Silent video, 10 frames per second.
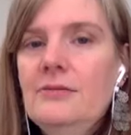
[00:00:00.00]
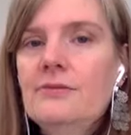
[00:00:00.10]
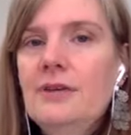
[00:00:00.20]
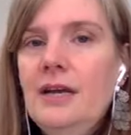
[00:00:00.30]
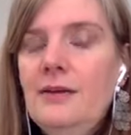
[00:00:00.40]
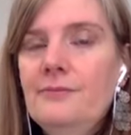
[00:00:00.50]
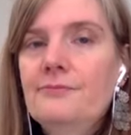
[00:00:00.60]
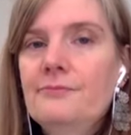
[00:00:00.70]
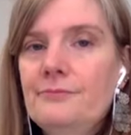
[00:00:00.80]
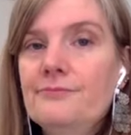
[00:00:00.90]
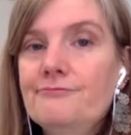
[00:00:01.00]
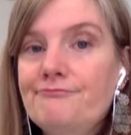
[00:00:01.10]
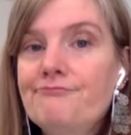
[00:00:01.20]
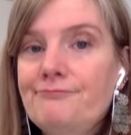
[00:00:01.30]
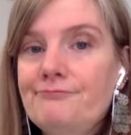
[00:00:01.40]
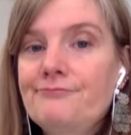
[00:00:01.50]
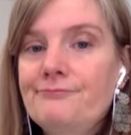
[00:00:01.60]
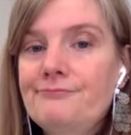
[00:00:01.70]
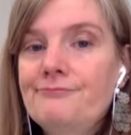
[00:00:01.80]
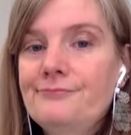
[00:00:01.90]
A little bit more second nature.